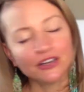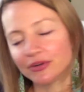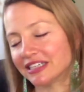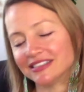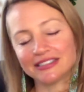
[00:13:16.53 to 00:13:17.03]

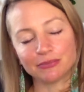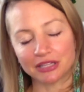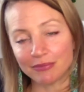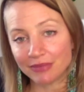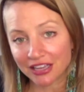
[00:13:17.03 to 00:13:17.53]
can simply
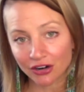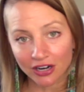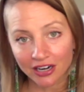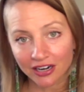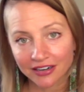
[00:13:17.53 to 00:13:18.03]
meet
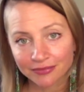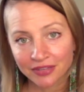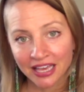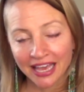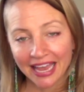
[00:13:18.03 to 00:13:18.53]
her
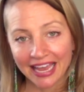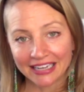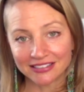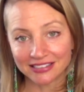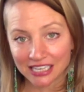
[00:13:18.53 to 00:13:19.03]

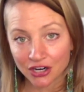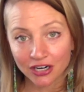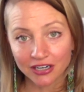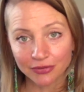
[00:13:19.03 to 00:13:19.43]
and see her.